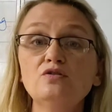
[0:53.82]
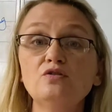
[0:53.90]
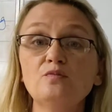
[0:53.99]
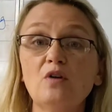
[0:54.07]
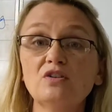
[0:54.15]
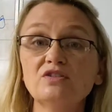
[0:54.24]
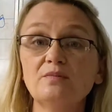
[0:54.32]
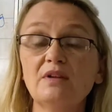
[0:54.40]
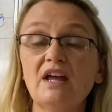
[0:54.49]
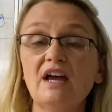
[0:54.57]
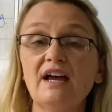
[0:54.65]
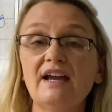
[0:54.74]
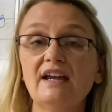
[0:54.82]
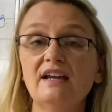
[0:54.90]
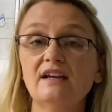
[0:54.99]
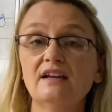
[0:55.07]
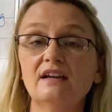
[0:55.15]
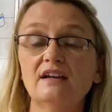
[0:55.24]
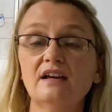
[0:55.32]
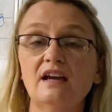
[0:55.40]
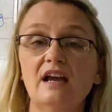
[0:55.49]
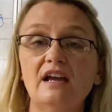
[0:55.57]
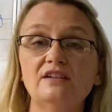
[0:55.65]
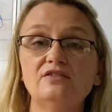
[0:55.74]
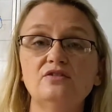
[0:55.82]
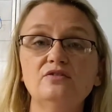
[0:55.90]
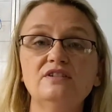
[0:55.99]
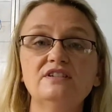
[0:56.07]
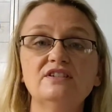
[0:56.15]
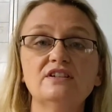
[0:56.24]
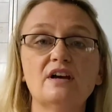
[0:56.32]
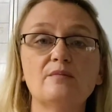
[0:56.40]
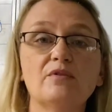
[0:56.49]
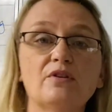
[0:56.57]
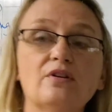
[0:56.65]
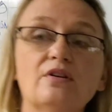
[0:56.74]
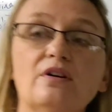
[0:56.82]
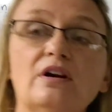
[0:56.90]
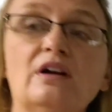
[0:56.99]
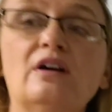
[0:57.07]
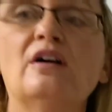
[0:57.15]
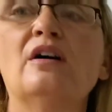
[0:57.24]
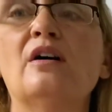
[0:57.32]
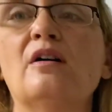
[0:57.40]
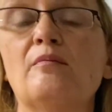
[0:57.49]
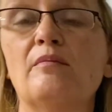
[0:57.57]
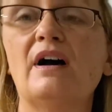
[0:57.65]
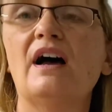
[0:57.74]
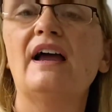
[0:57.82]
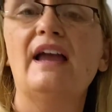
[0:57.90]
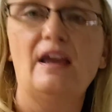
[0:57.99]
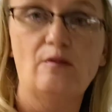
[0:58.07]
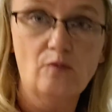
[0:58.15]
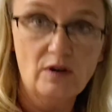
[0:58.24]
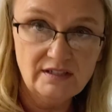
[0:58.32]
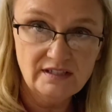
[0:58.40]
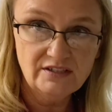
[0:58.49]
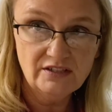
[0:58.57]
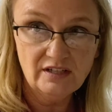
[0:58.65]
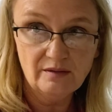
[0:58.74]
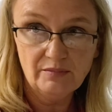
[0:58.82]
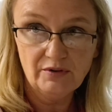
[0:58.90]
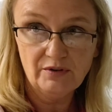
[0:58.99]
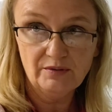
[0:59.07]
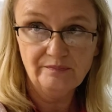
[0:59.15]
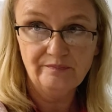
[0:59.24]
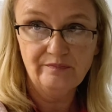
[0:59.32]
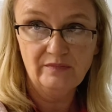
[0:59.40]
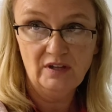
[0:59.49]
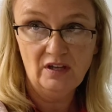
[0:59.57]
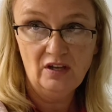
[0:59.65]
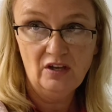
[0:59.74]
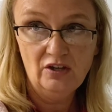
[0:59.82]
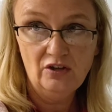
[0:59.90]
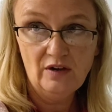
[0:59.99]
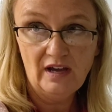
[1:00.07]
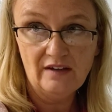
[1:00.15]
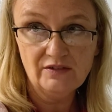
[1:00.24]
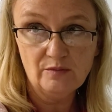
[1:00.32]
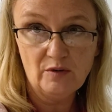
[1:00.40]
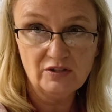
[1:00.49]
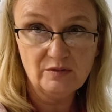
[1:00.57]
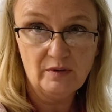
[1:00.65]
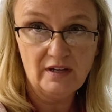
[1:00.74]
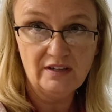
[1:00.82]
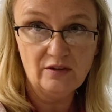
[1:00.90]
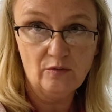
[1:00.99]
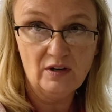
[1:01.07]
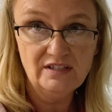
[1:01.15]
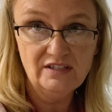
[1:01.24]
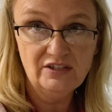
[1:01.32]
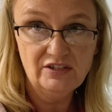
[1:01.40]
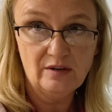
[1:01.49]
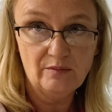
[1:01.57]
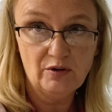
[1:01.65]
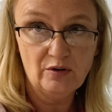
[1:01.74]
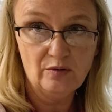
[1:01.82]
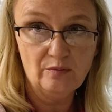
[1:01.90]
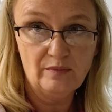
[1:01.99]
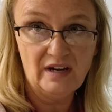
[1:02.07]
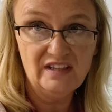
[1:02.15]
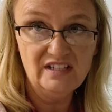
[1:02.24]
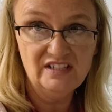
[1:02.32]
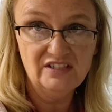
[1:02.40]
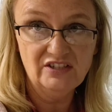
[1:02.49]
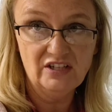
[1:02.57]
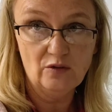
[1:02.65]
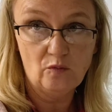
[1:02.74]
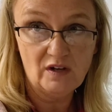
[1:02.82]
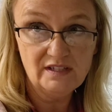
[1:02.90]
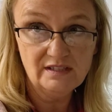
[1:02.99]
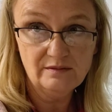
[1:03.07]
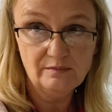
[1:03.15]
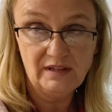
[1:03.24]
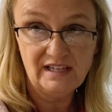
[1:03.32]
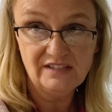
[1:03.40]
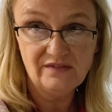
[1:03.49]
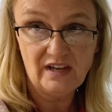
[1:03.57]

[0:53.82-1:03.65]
To multiply a 2-digit number by a 1-digit number, you have to multiply the 1-digit number by the digit in the 1's place